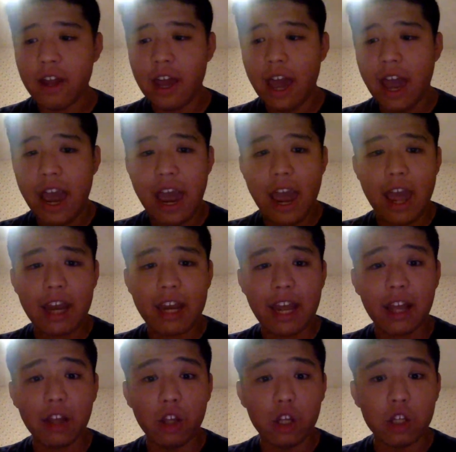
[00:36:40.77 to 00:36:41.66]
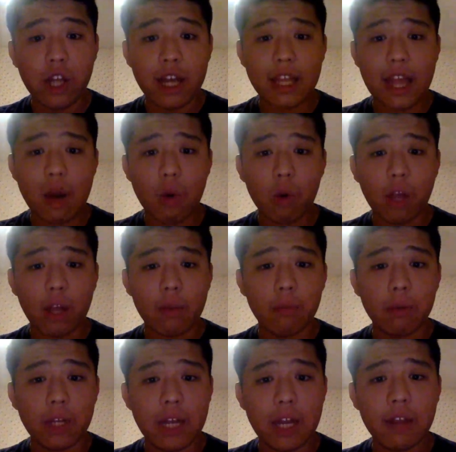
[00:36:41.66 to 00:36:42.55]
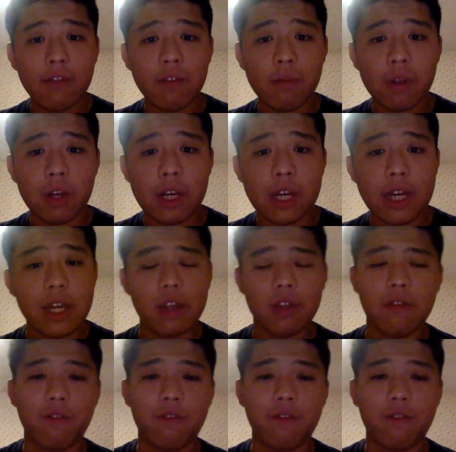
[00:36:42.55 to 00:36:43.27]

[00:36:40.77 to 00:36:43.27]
and it looked like they were like bleeding from the knee and the